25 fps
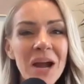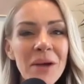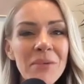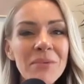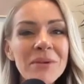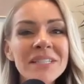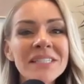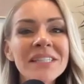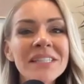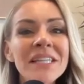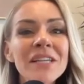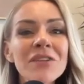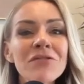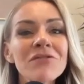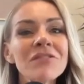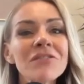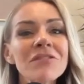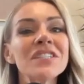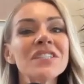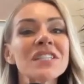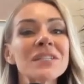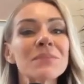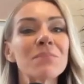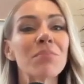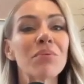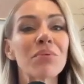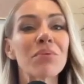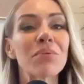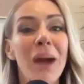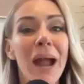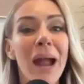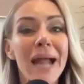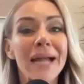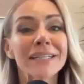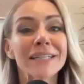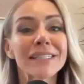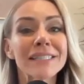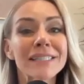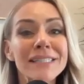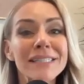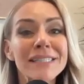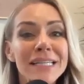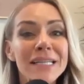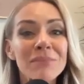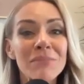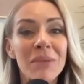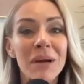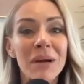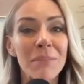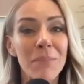I was literally just
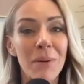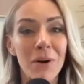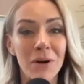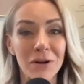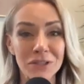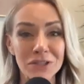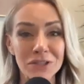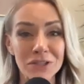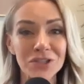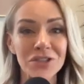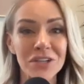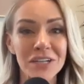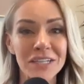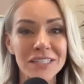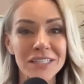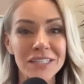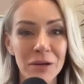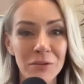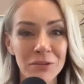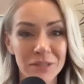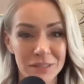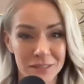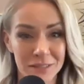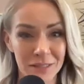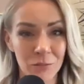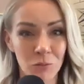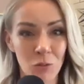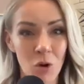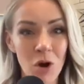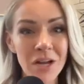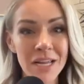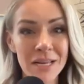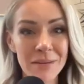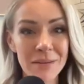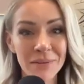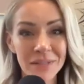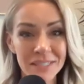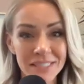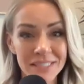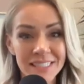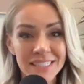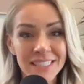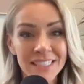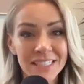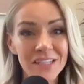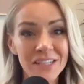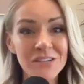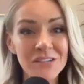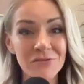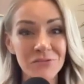practicing my posture as I was walking places,
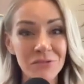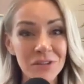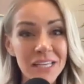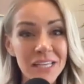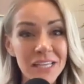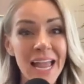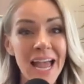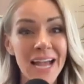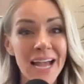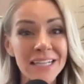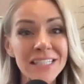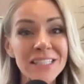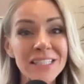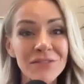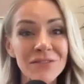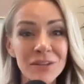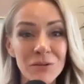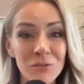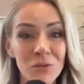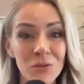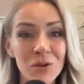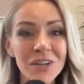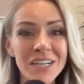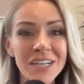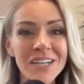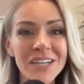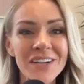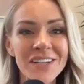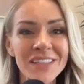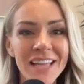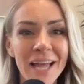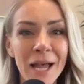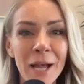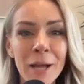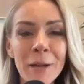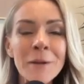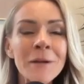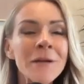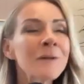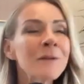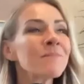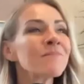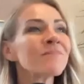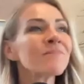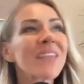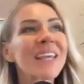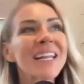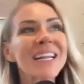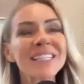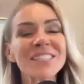cause I was really actively uh-huh. working on that.
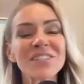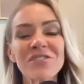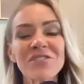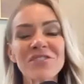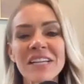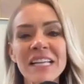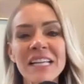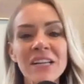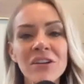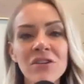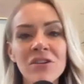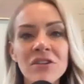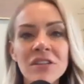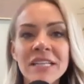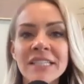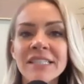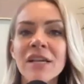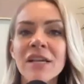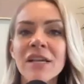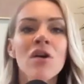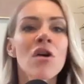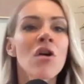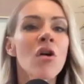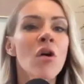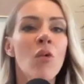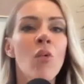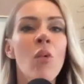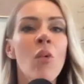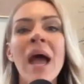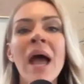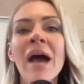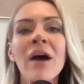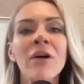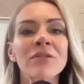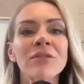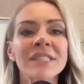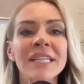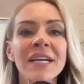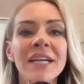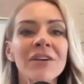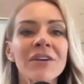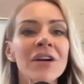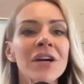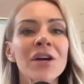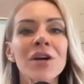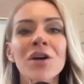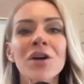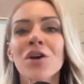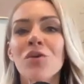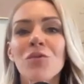And I started getting all these, wow,
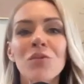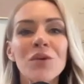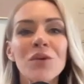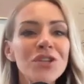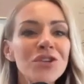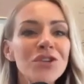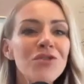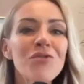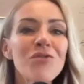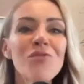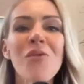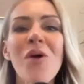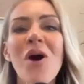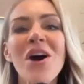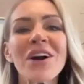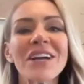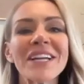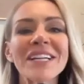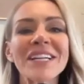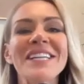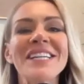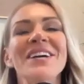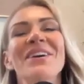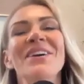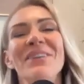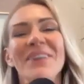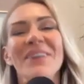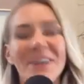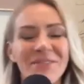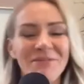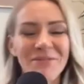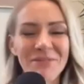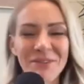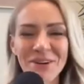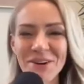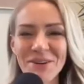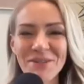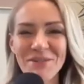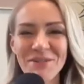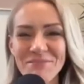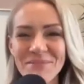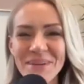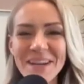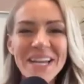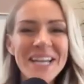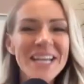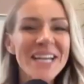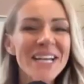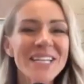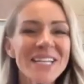Tara, when you walk into a room,
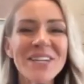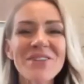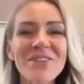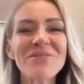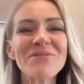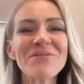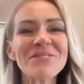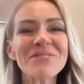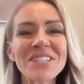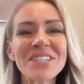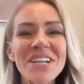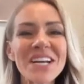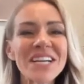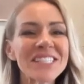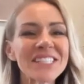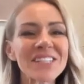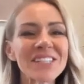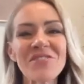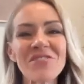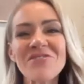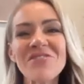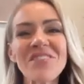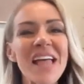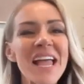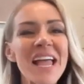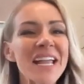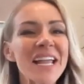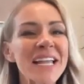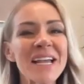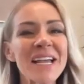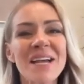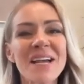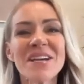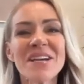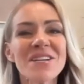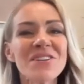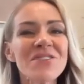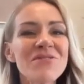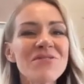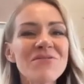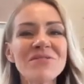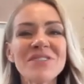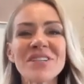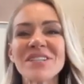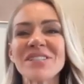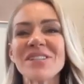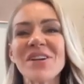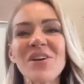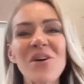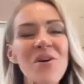you just are like, you
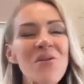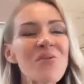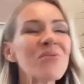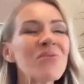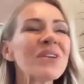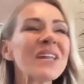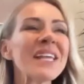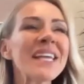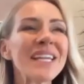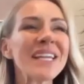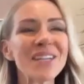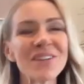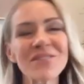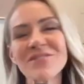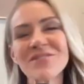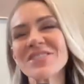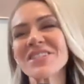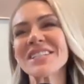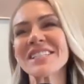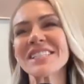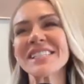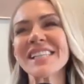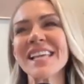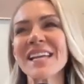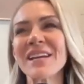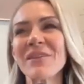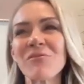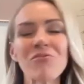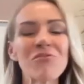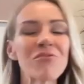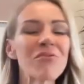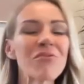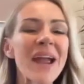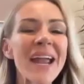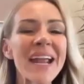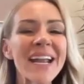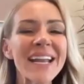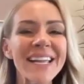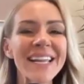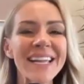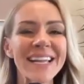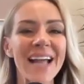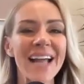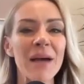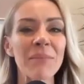just own it. You're just like radiant.